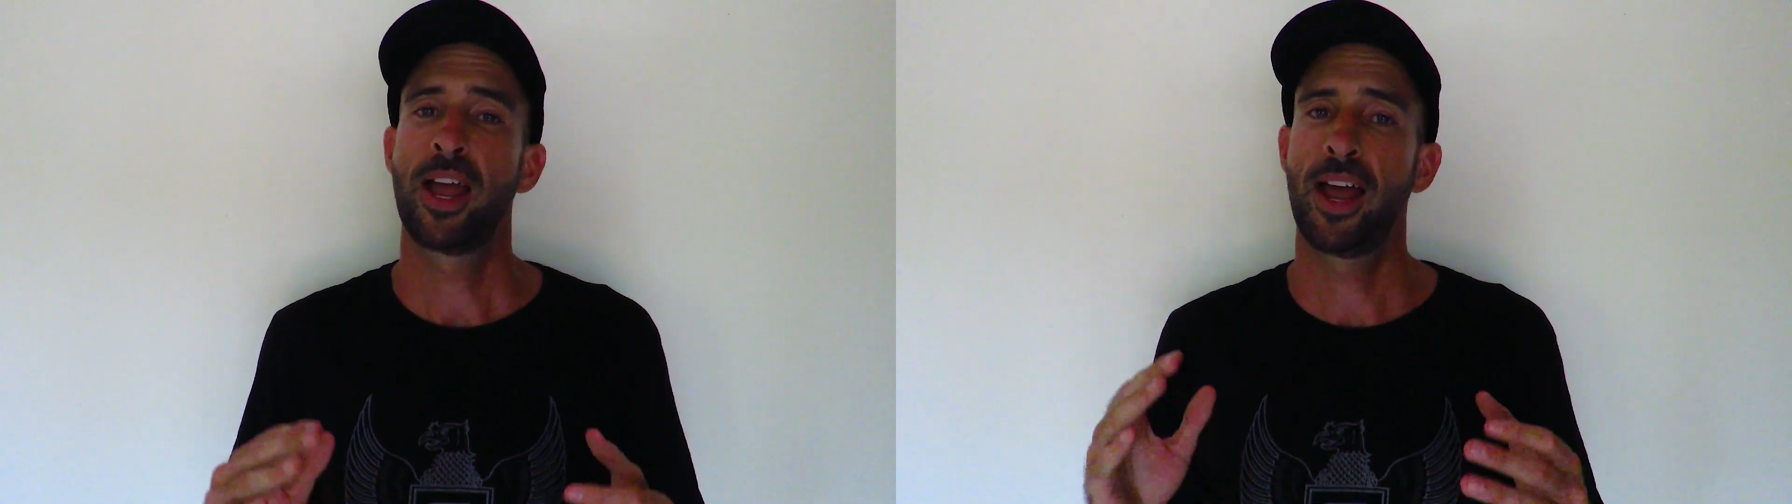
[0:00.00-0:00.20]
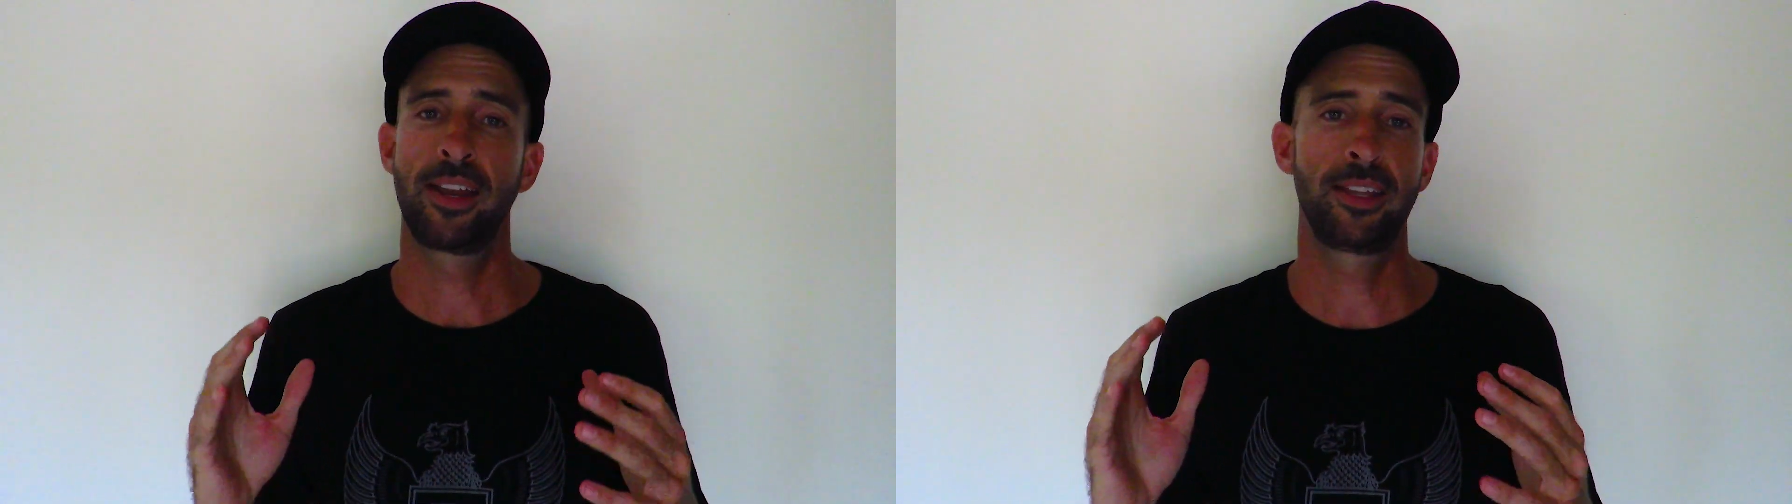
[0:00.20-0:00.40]

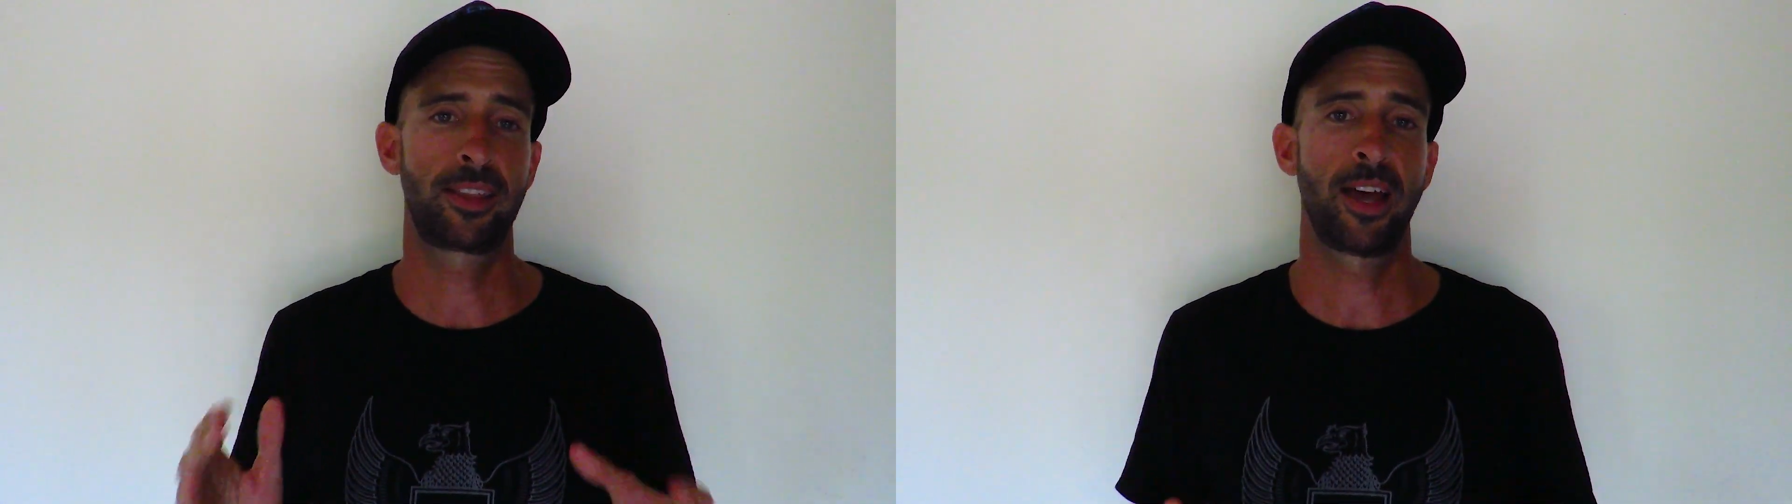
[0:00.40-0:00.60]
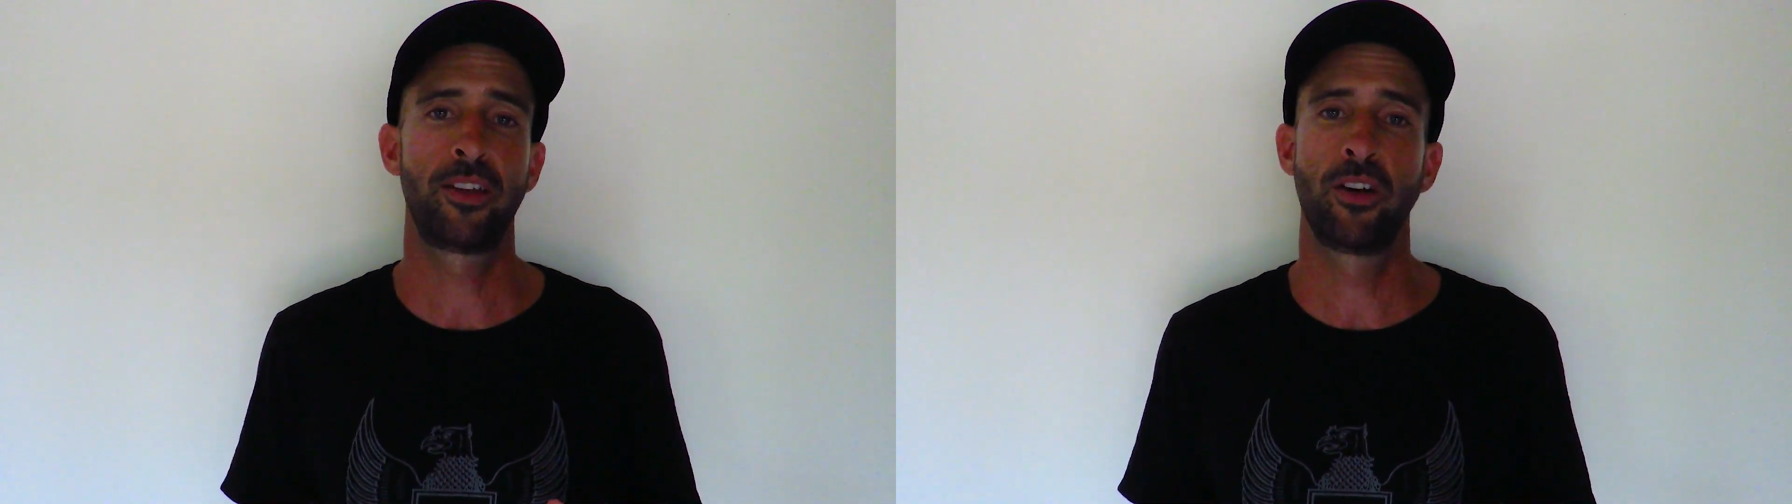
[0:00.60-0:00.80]
and
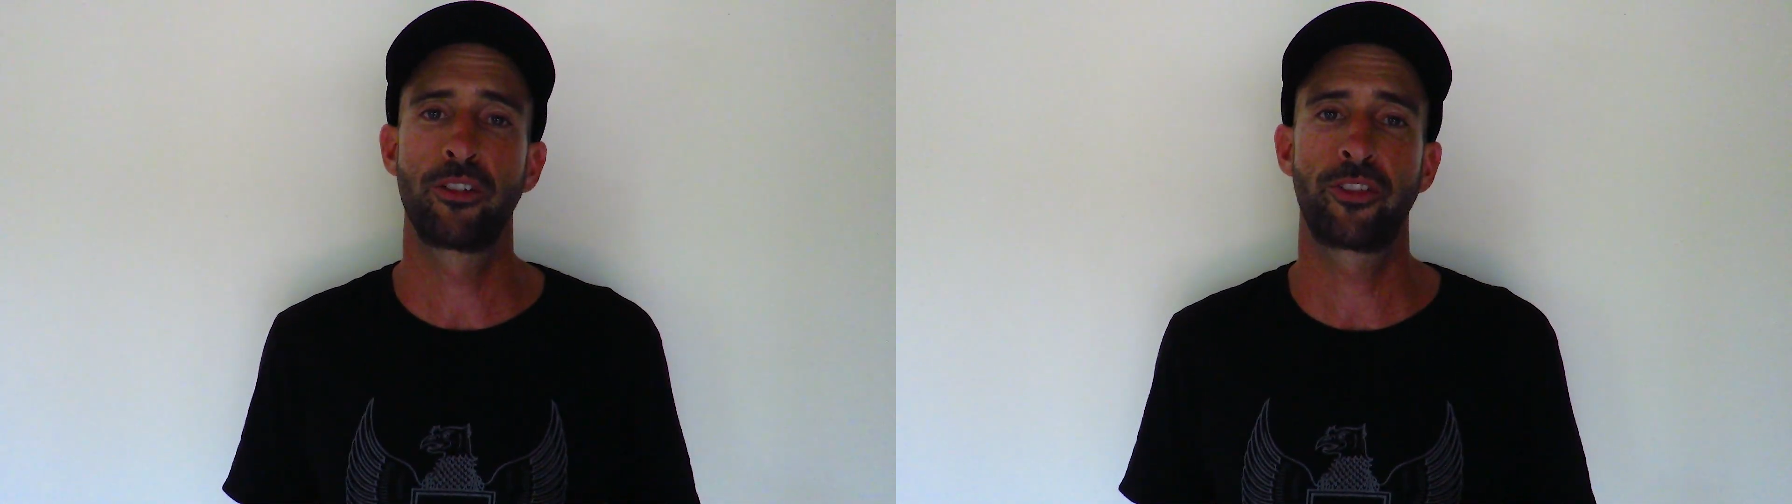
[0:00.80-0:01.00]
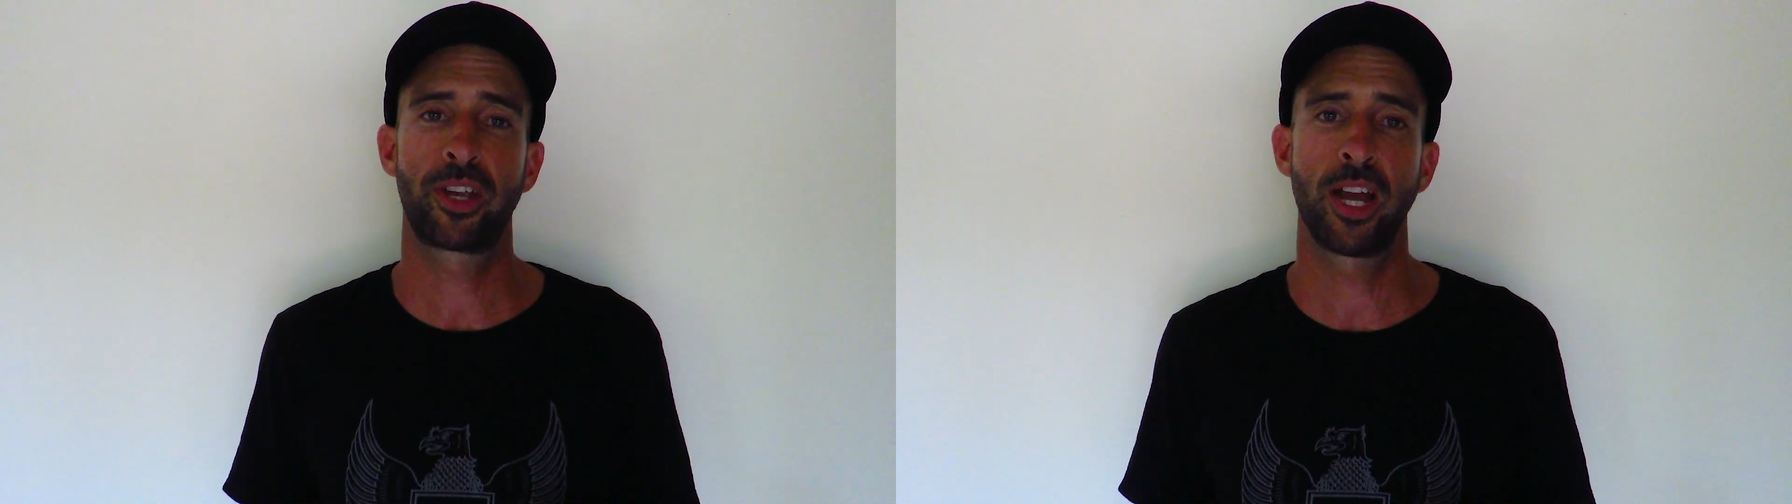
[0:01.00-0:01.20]
hit that
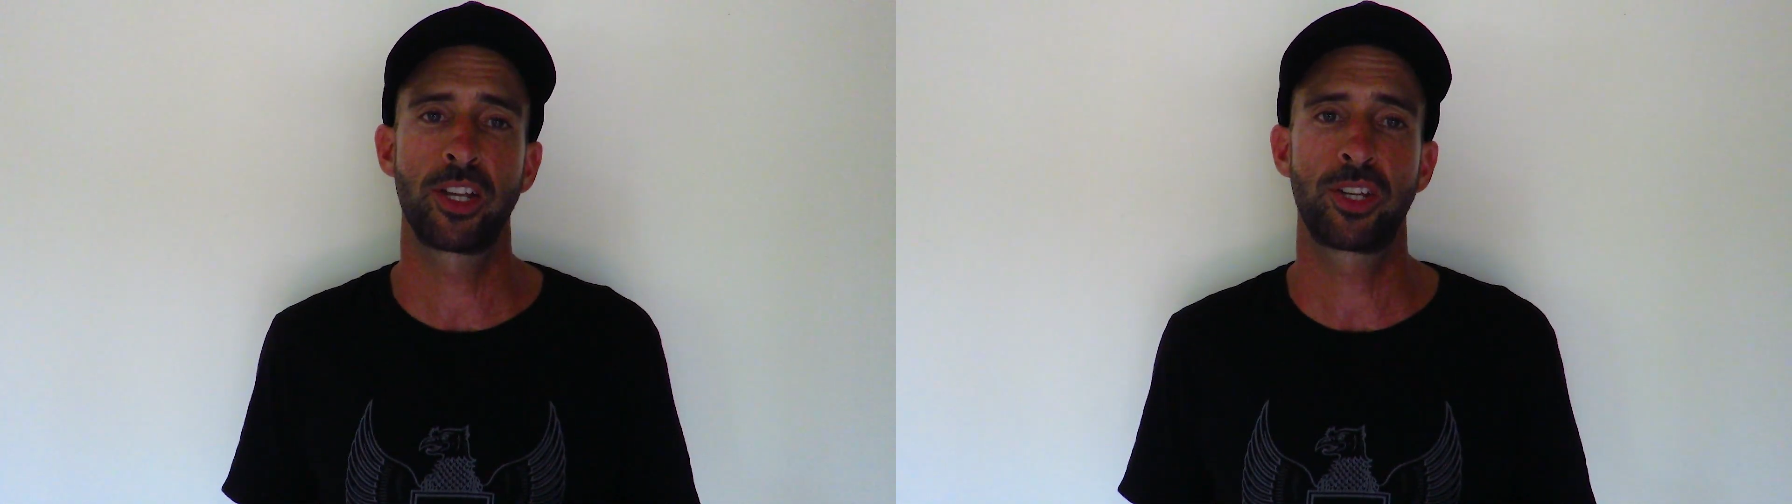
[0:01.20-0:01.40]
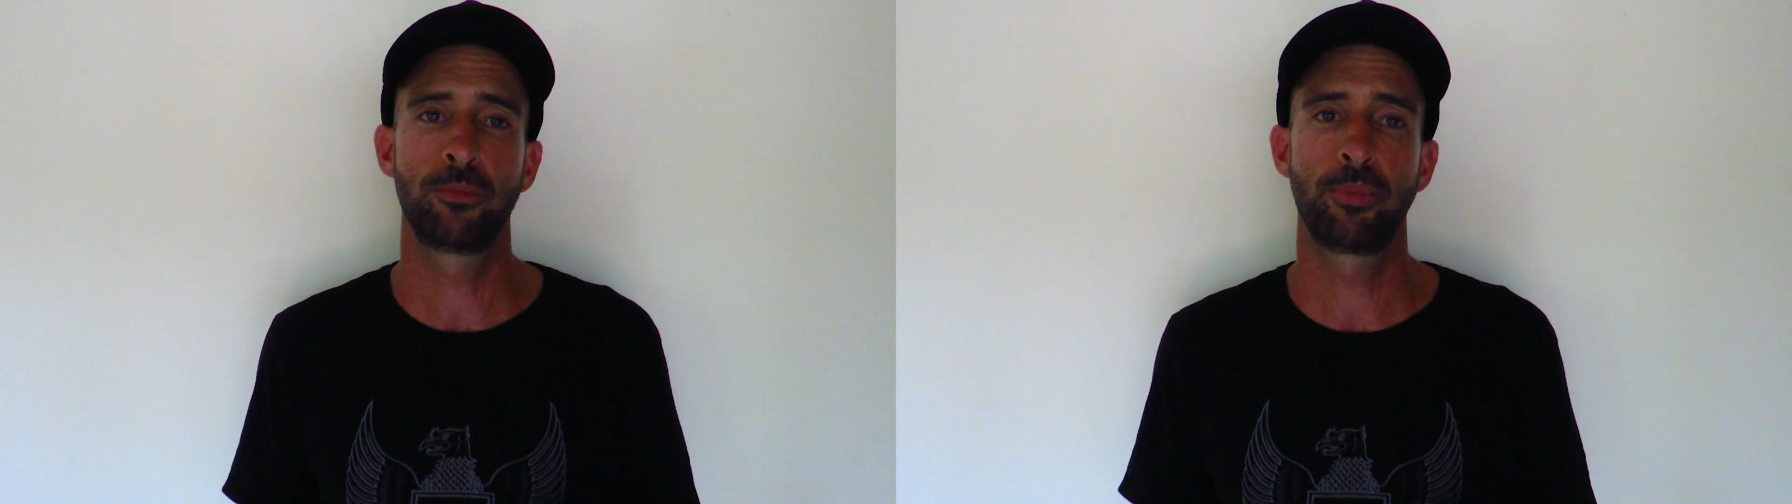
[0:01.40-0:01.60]

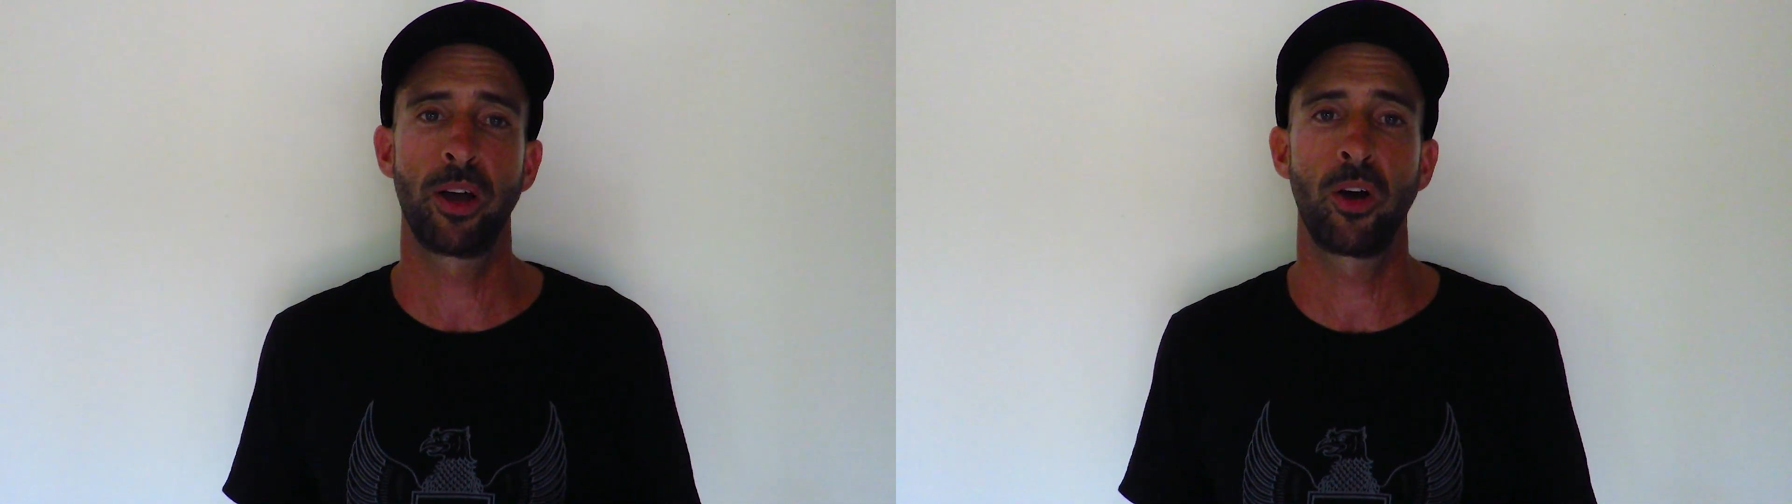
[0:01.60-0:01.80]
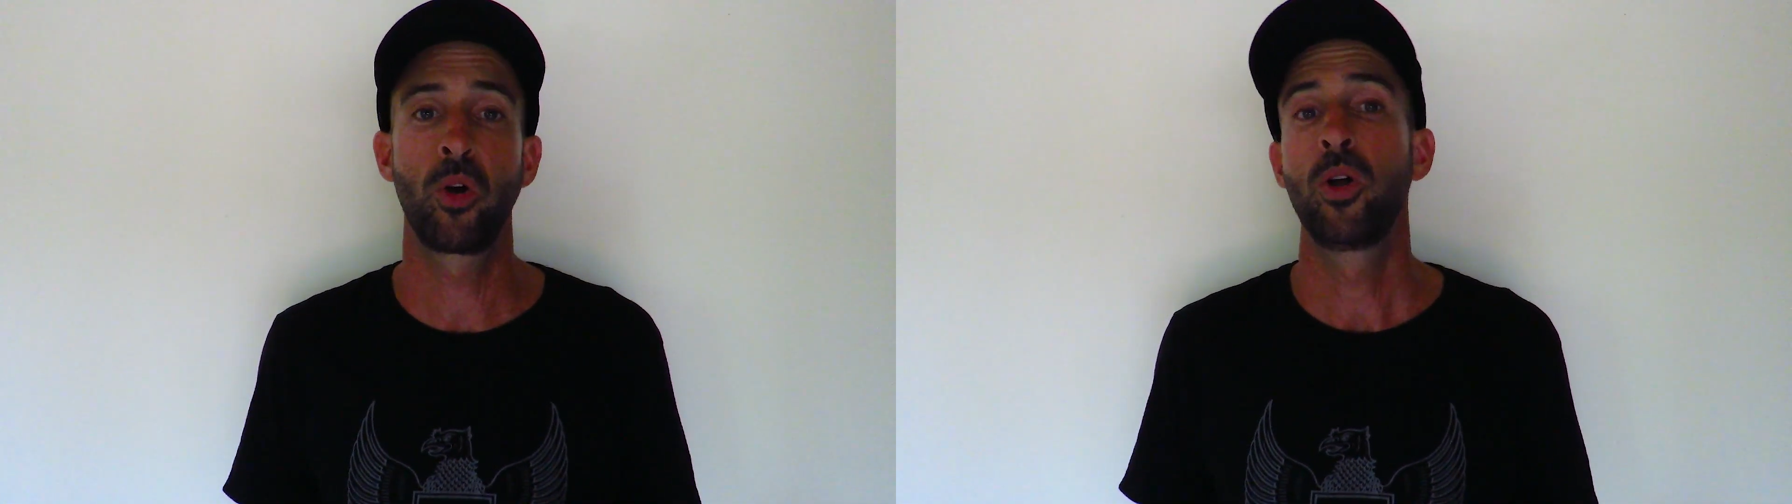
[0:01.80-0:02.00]
notification
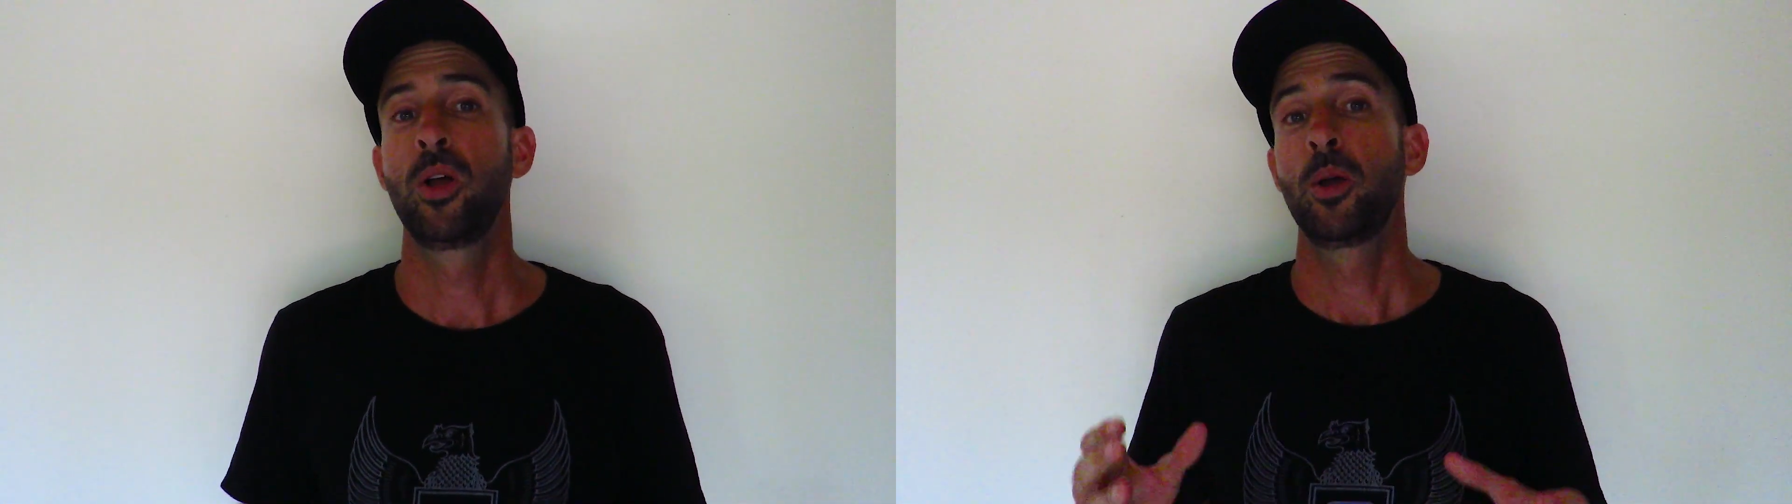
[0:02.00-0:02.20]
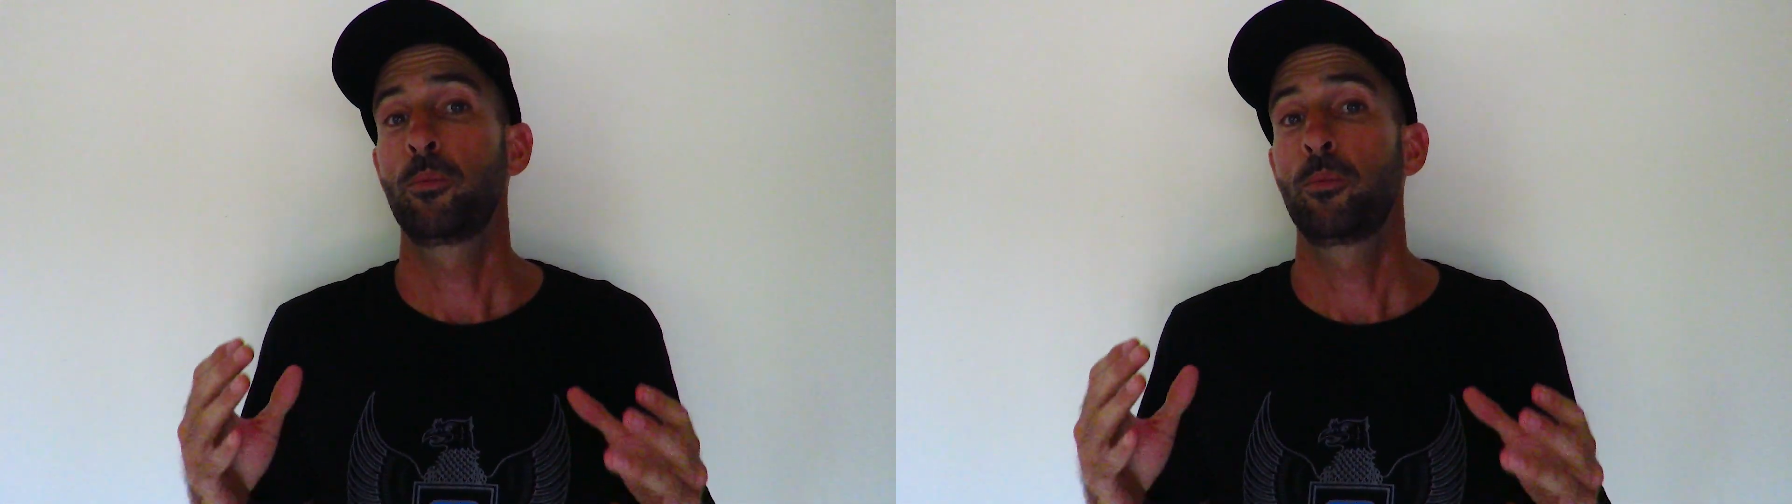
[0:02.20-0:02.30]
bell.